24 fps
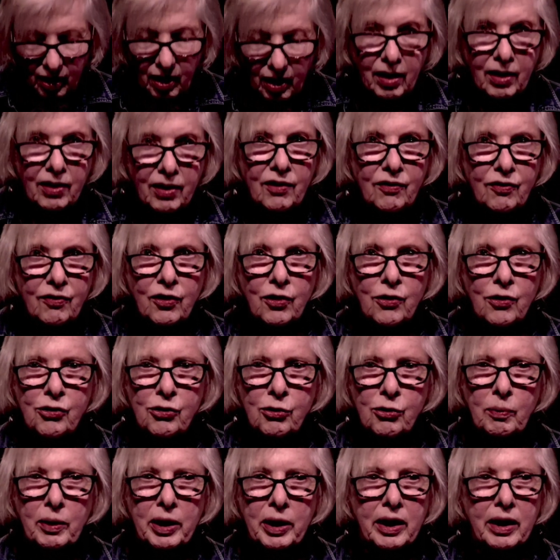The first
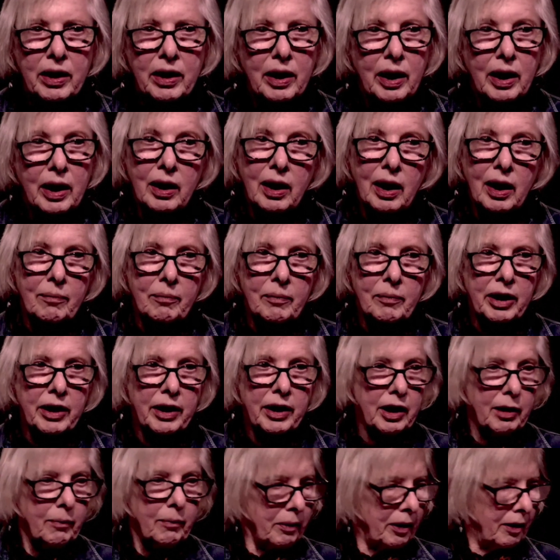week, he let me
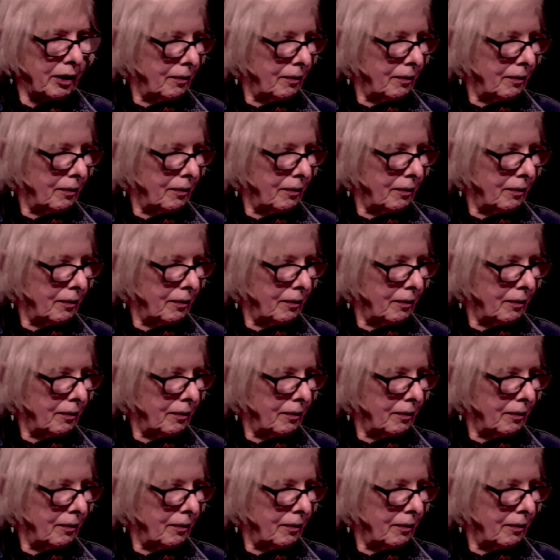keep it.